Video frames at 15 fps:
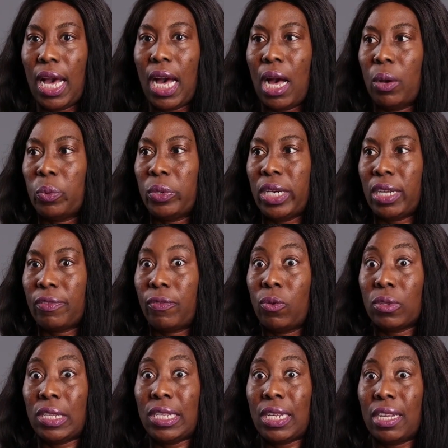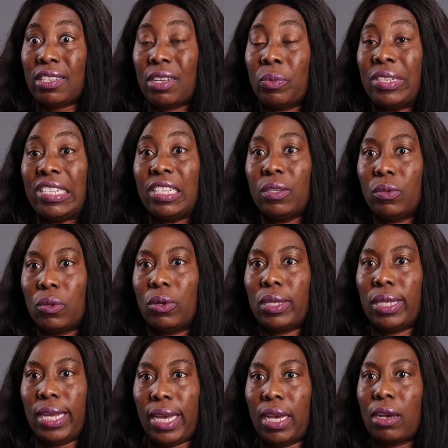and we're at 14,000 and we're still
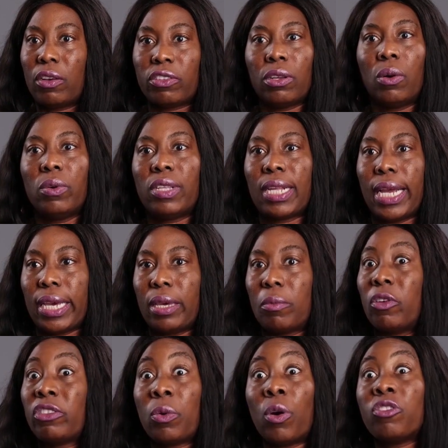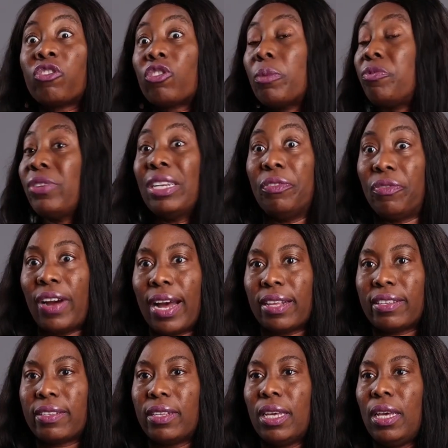not there, because they're always because they want to stop drilling
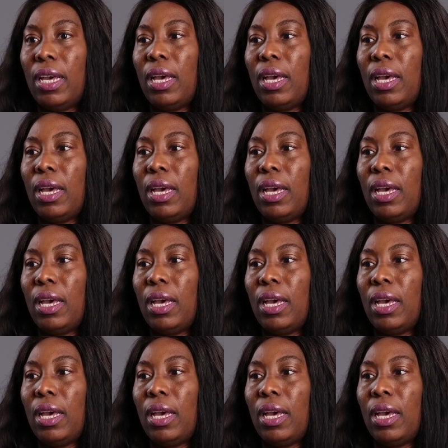fast.